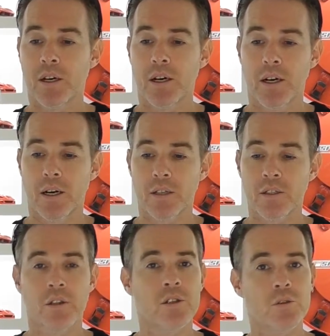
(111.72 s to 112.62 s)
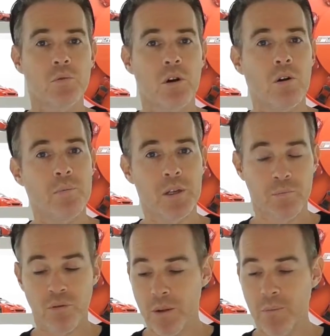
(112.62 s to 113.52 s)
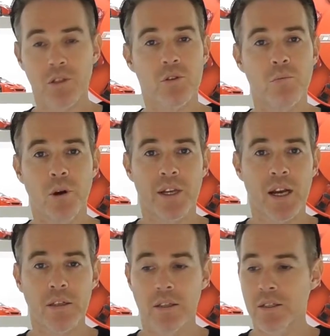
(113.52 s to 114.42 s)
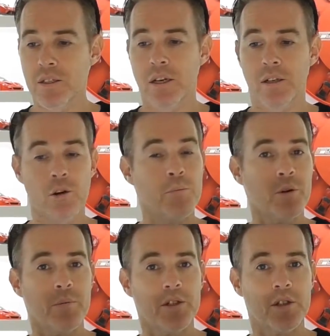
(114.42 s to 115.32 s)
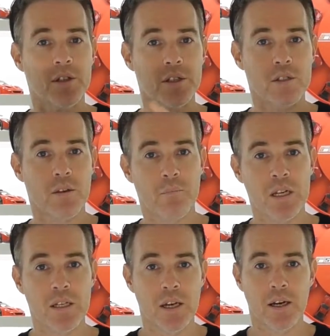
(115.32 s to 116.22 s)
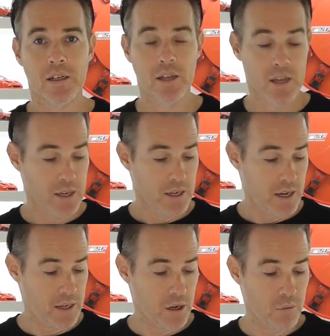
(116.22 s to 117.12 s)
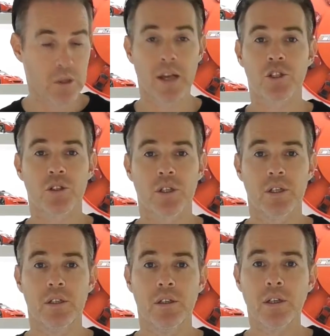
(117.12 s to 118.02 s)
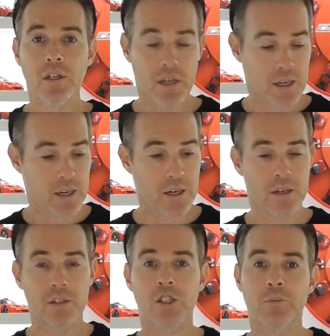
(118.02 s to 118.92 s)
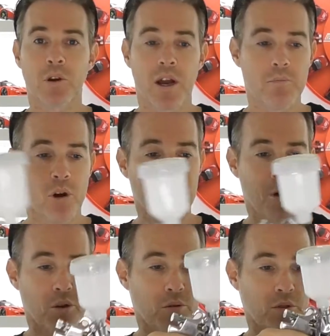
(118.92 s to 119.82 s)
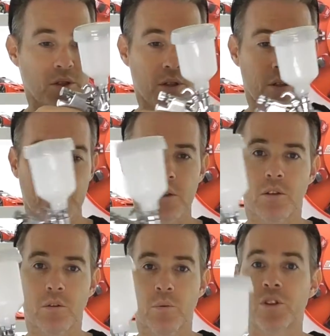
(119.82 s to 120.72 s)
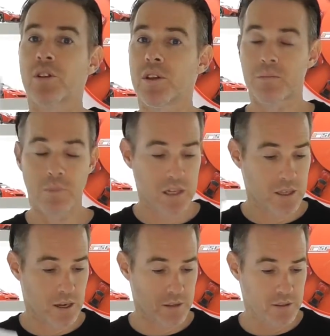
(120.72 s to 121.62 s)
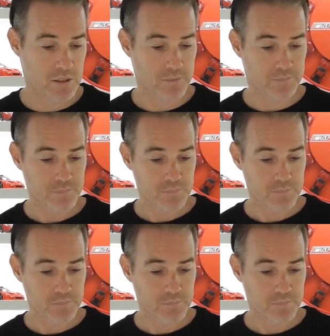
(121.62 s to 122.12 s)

Uh, so this is where I'll pre-mix all my colours and I'll put them into this mini gun and I will actually uh, spray my models with these mini guns.